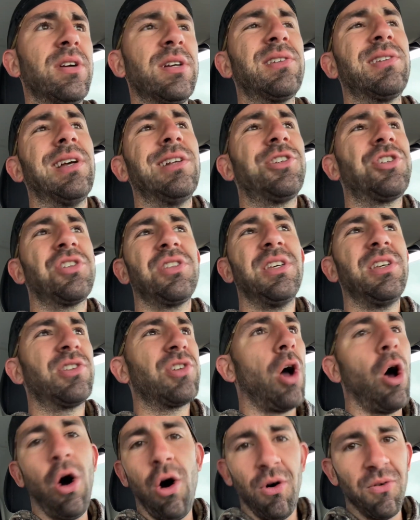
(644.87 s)
Essentially, it's
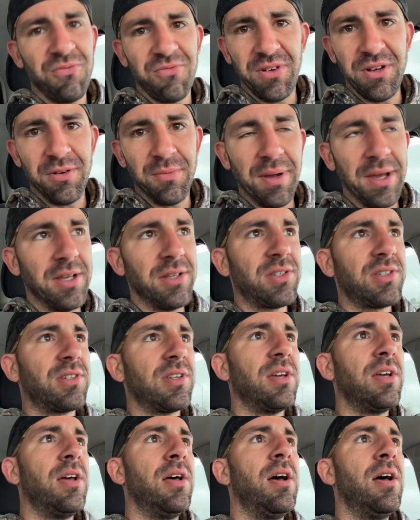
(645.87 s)
all fear based.